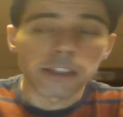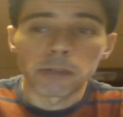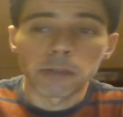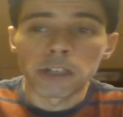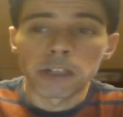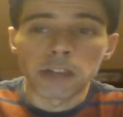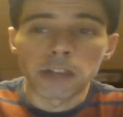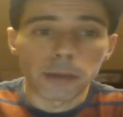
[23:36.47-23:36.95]

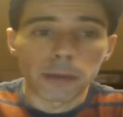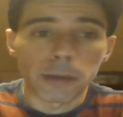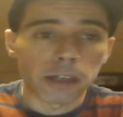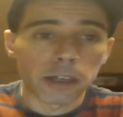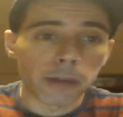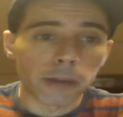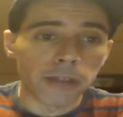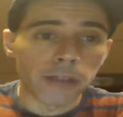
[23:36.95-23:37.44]

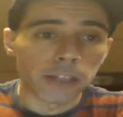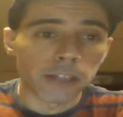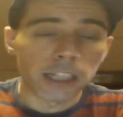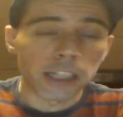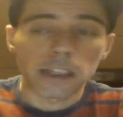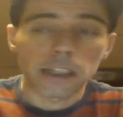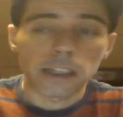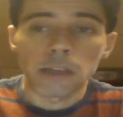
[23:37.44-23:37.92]
typically rank for
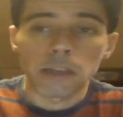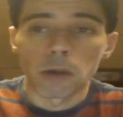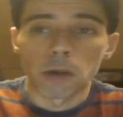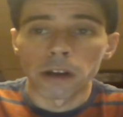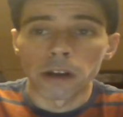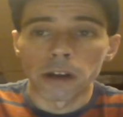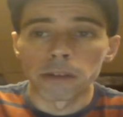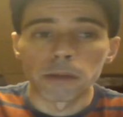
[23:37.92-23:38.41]
these
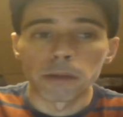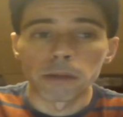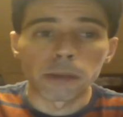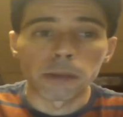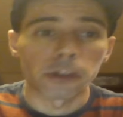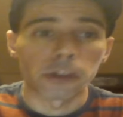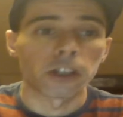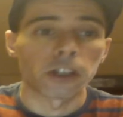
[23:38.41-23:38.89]
keywords when
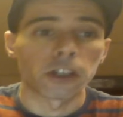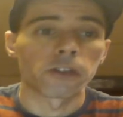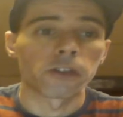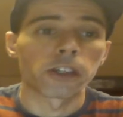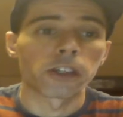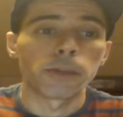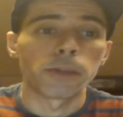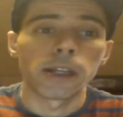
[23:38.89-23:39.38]
people search for
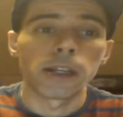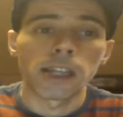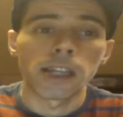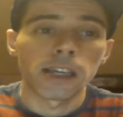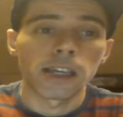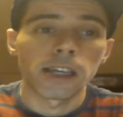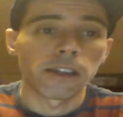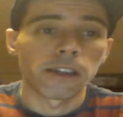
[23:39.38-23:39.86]

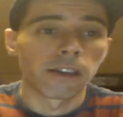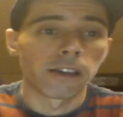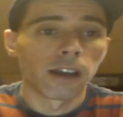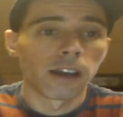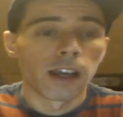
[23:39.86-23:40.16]
communities.